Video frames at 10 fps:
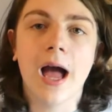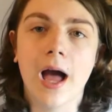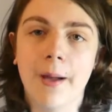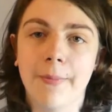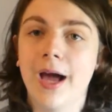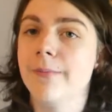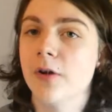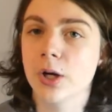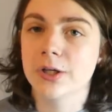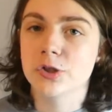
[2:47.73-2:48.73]
I'm
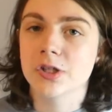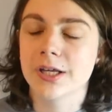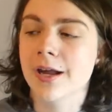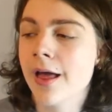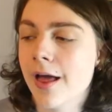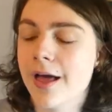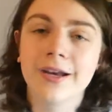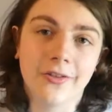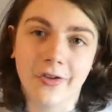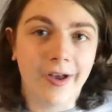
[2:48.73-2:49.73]
very interested
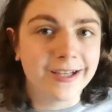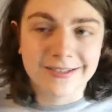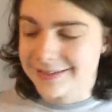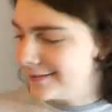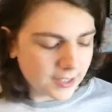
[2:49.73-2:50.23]
nonetheless.